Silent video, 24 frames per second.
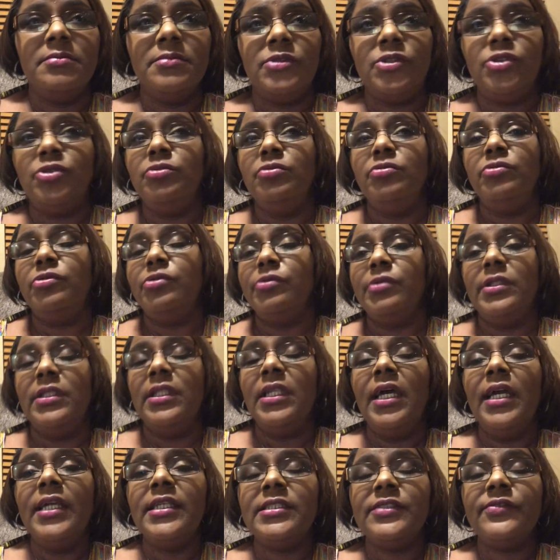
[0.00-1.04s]
2, 3
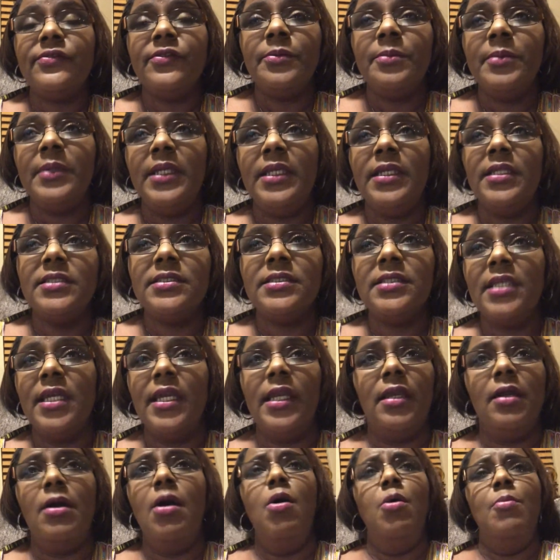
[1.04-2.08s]
likes for me is like,